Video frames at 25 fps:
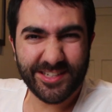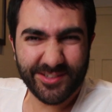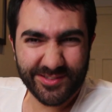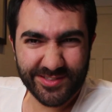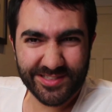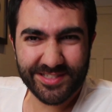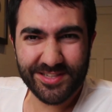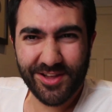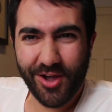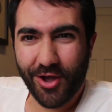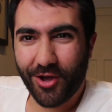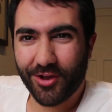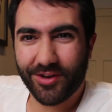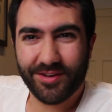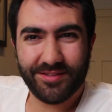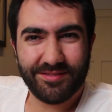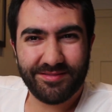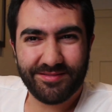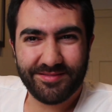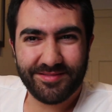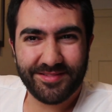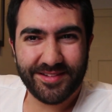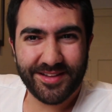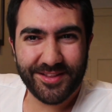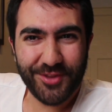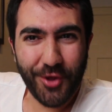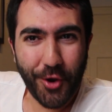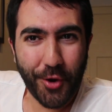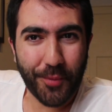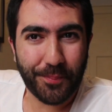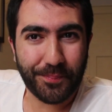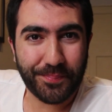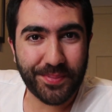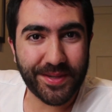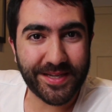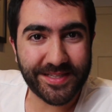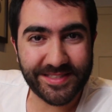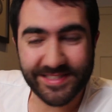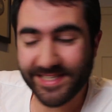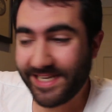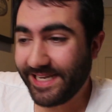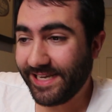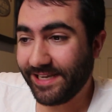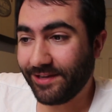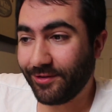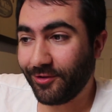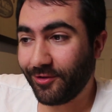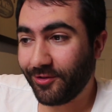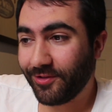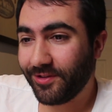So it's not a big
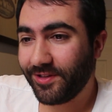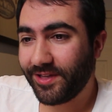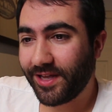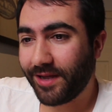deal.